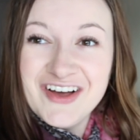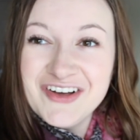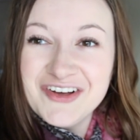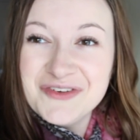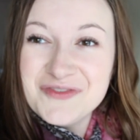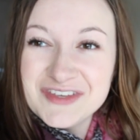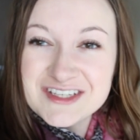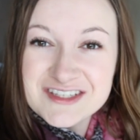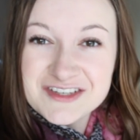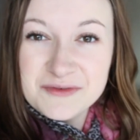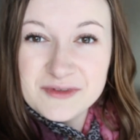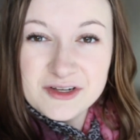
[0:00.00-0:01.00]
um,
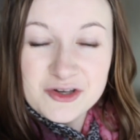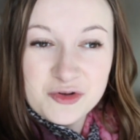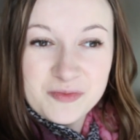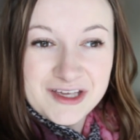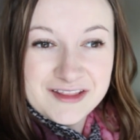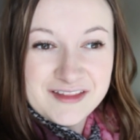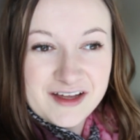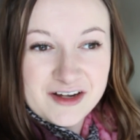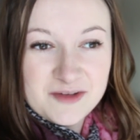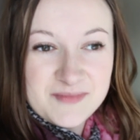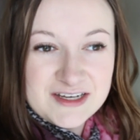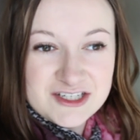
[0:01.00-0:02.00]
so I'm gonna go pick that
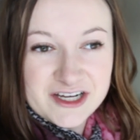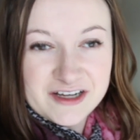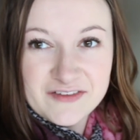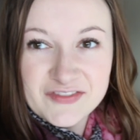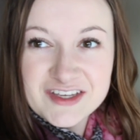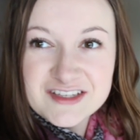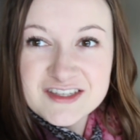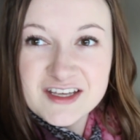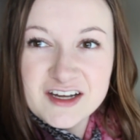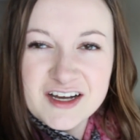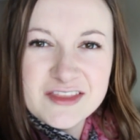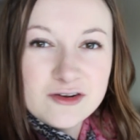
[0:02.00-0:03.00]
up and check on things
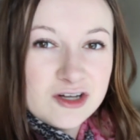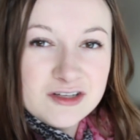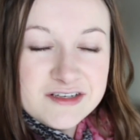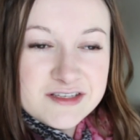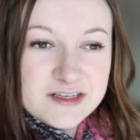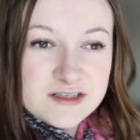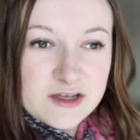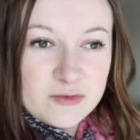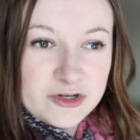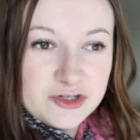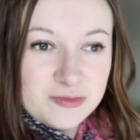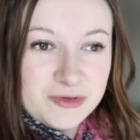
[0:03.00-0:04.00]
there. And there are all these things I
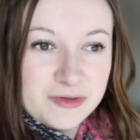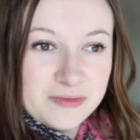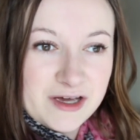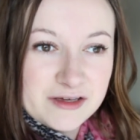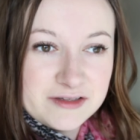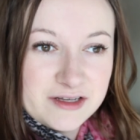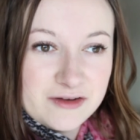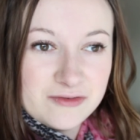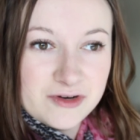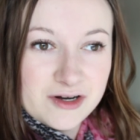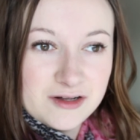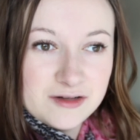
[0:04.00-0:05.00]
wanted to bring back that I
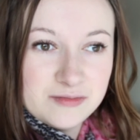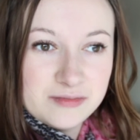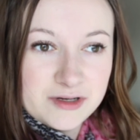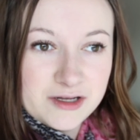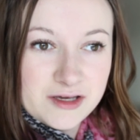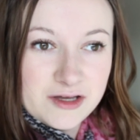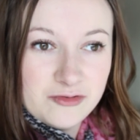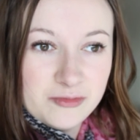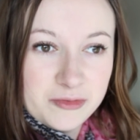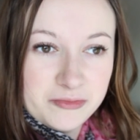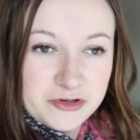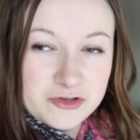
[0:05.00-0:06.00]
forgot, but I can't
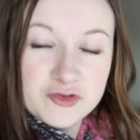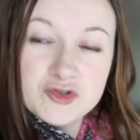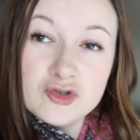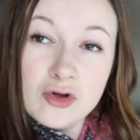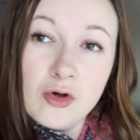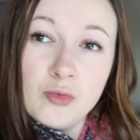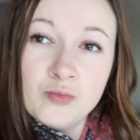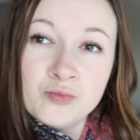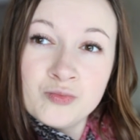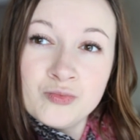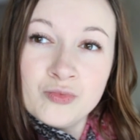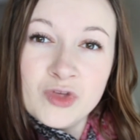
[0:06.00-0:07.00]
remember. So
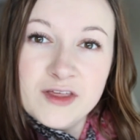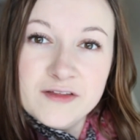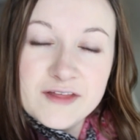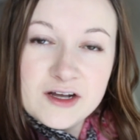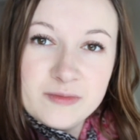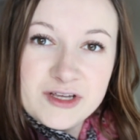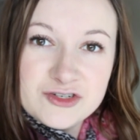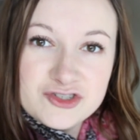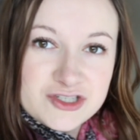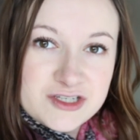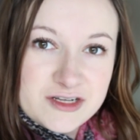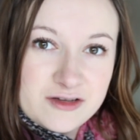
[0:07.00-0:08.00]
that'll be
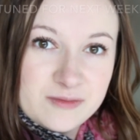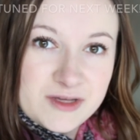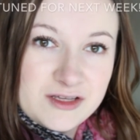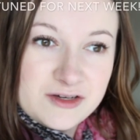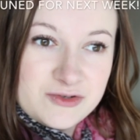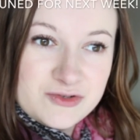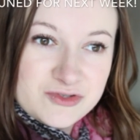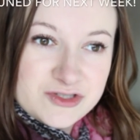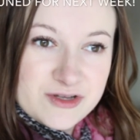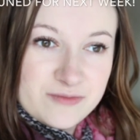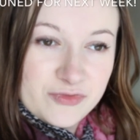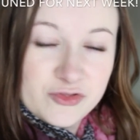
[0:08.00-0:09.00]
interesting. Might go do
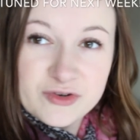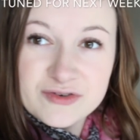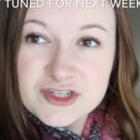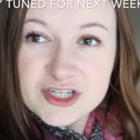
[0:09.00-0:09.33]
some thrift